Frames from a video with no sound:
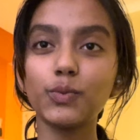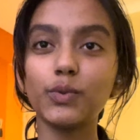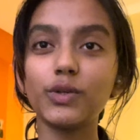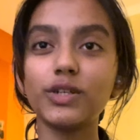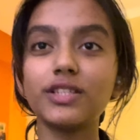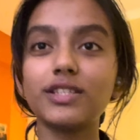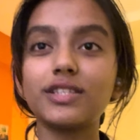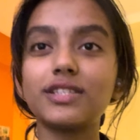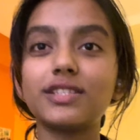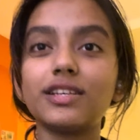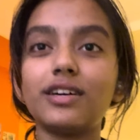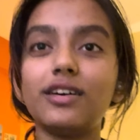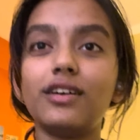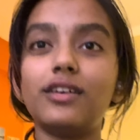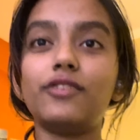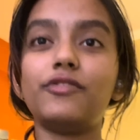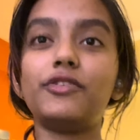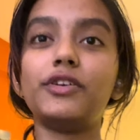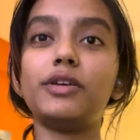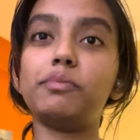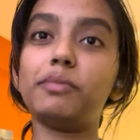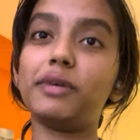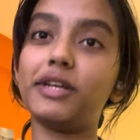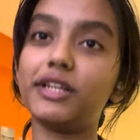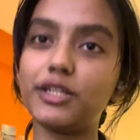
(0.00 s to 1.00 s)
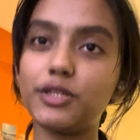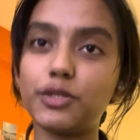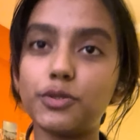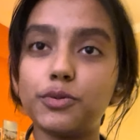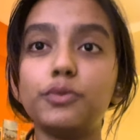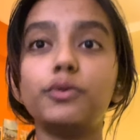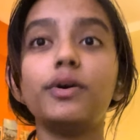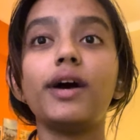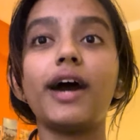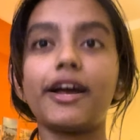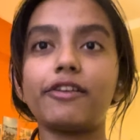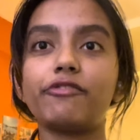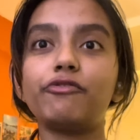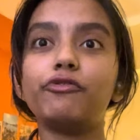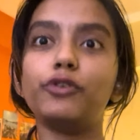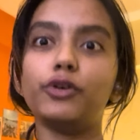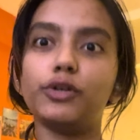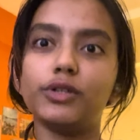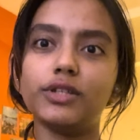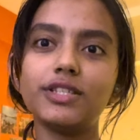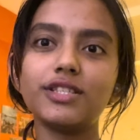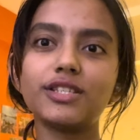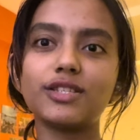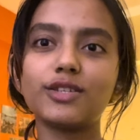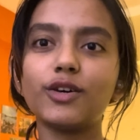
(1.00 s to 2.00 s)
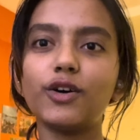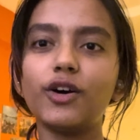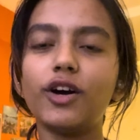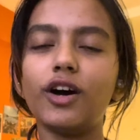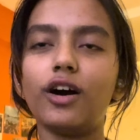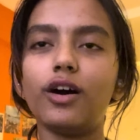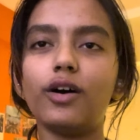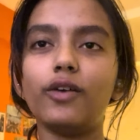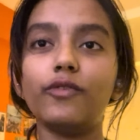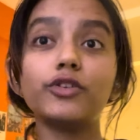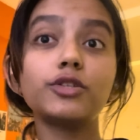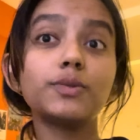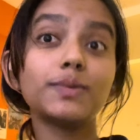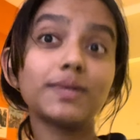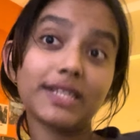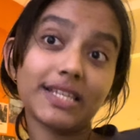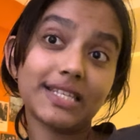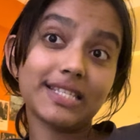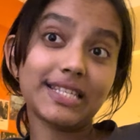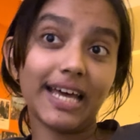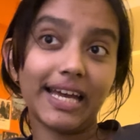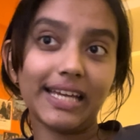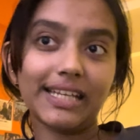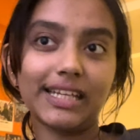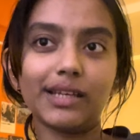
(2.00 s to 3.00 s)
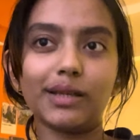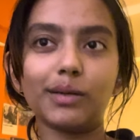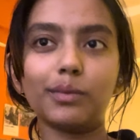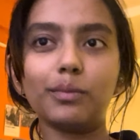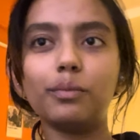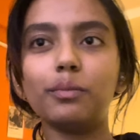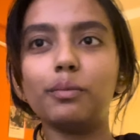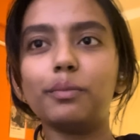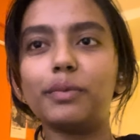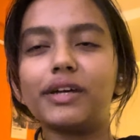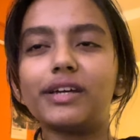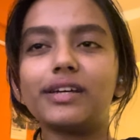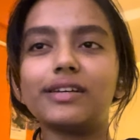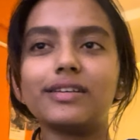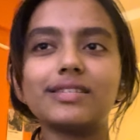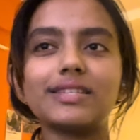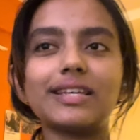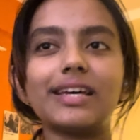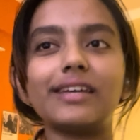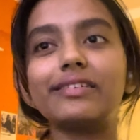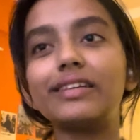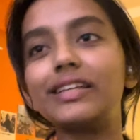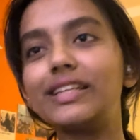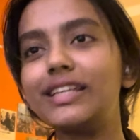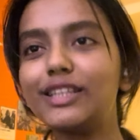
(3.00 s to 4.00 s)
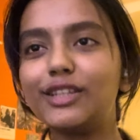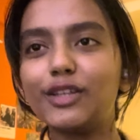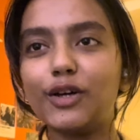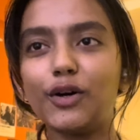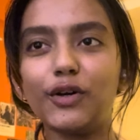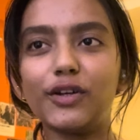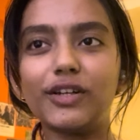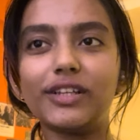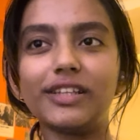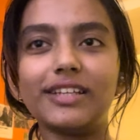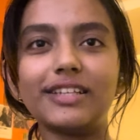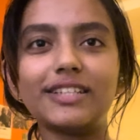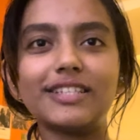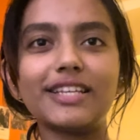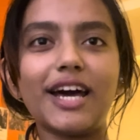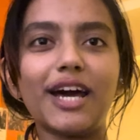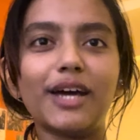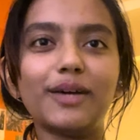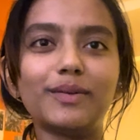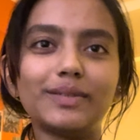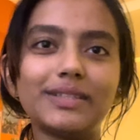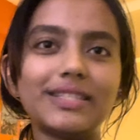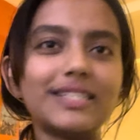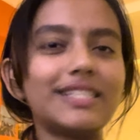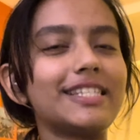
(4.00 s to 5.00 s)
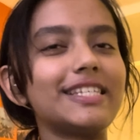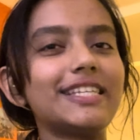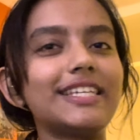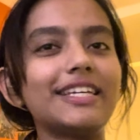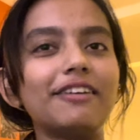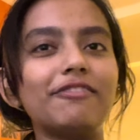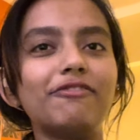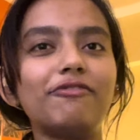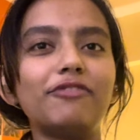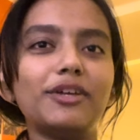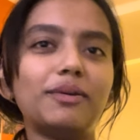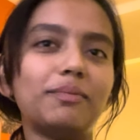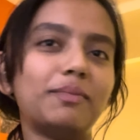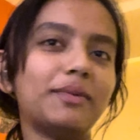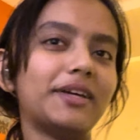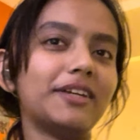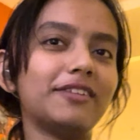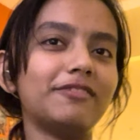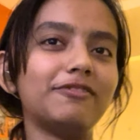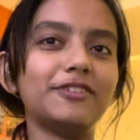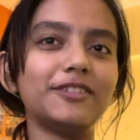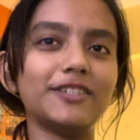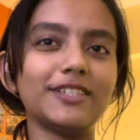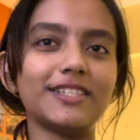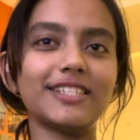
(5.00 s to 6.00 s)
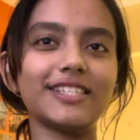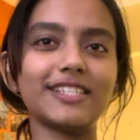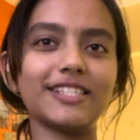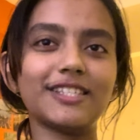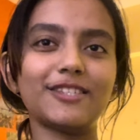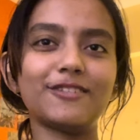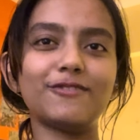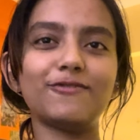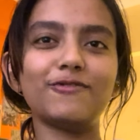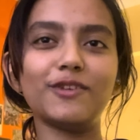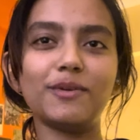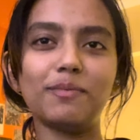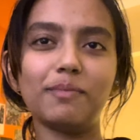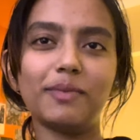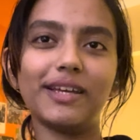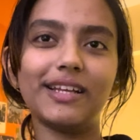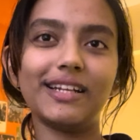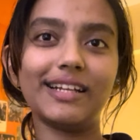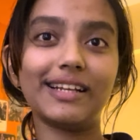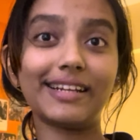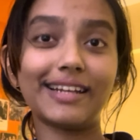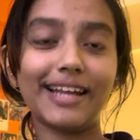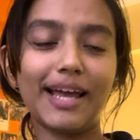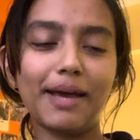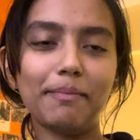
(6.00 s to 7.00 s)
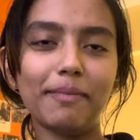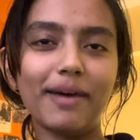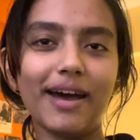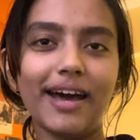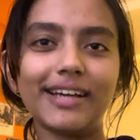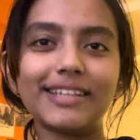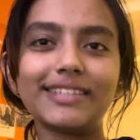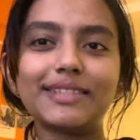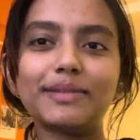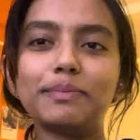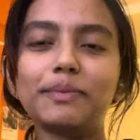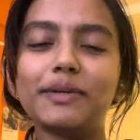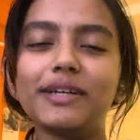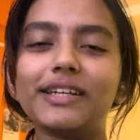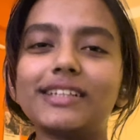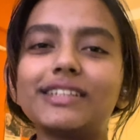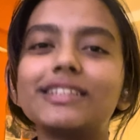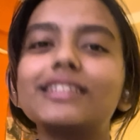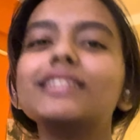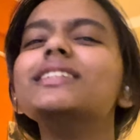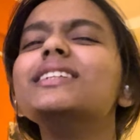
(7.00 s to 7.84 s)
was a female too at first, which was exciting because I really thought that I would see a female versus female climax, but